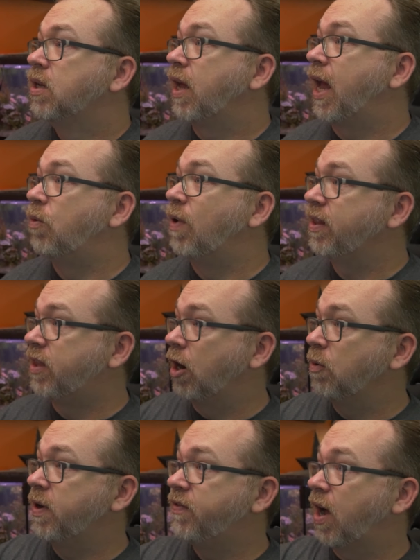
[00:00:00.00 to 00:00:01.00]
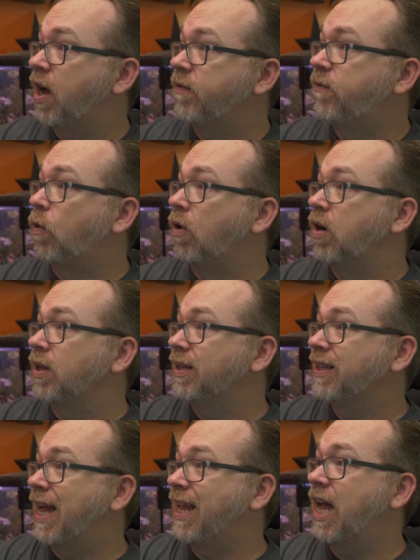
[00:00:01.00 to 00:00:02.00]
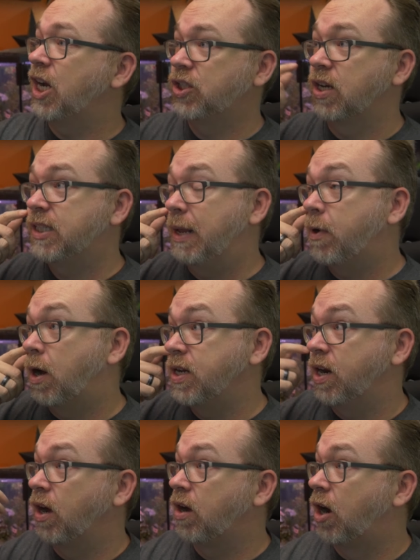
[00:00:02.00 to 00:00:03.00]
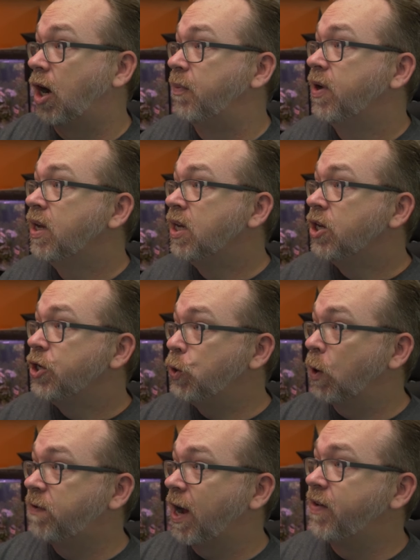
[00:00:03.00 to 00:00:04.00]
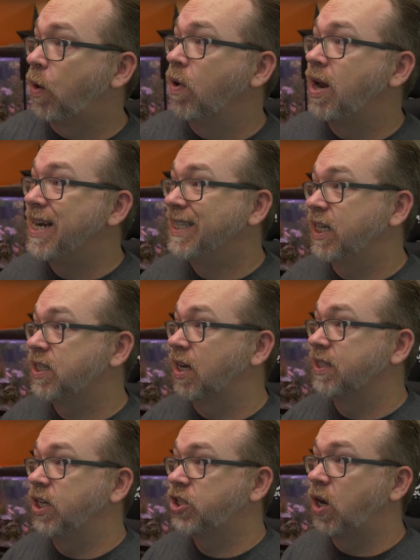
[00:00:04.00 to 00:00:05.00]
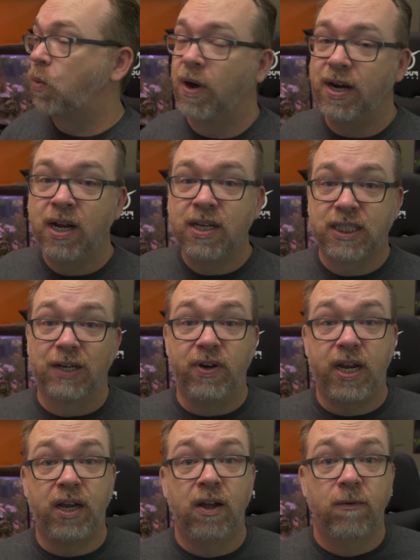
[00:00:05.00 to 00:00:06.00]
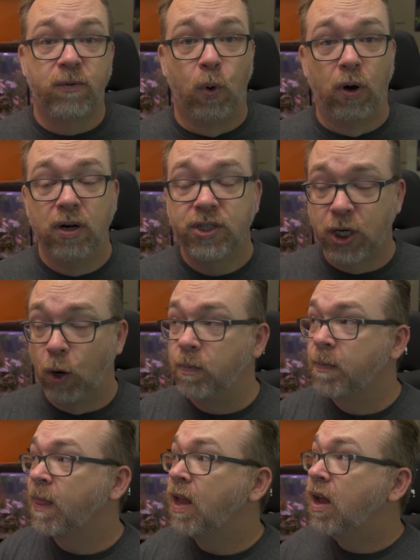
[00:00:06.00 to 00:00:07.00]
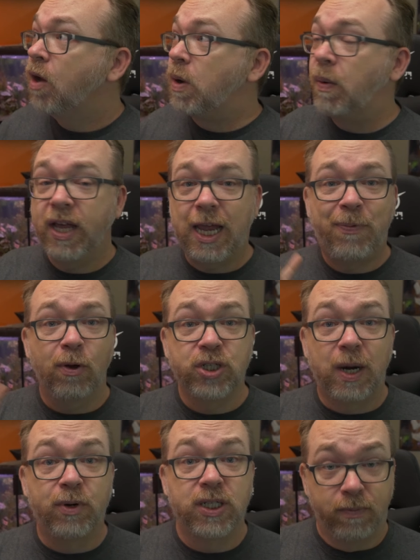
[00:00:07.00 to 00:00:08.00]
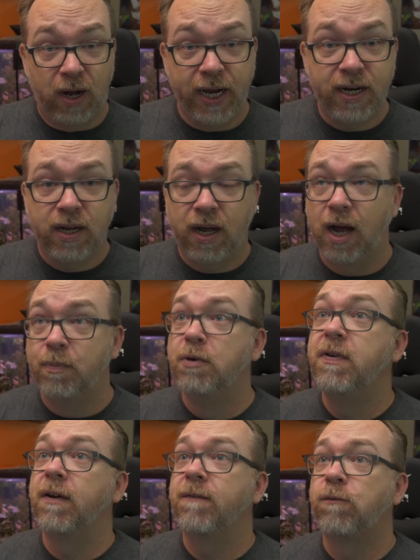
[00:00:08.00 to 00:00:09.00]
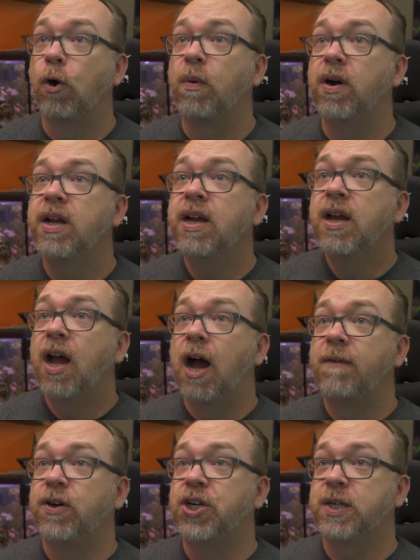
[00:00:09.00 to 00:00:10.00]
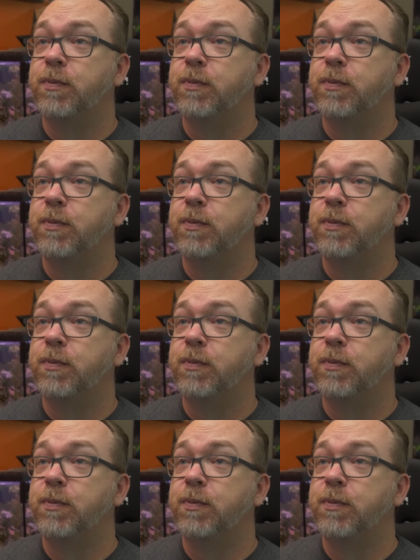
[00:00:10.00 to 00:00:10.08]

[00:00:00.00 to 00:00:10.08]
And right there, we've got for lancache.steamcontent.com, 205.196.6.174. So we want to keep those numbers in mind uh, moving forward uh, for just